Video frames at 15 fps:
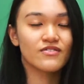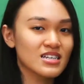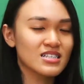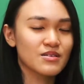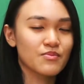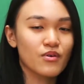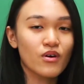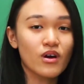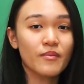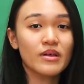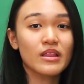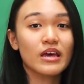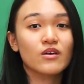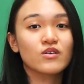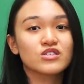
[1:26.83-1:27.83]
It's a programming
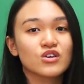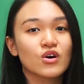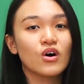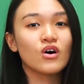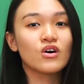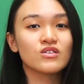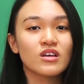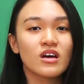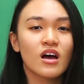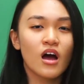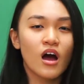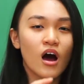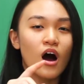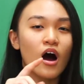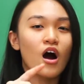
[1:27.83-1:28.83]
language called
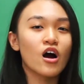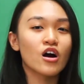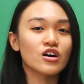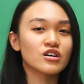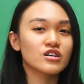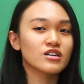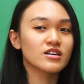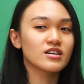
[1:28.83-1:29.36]
R.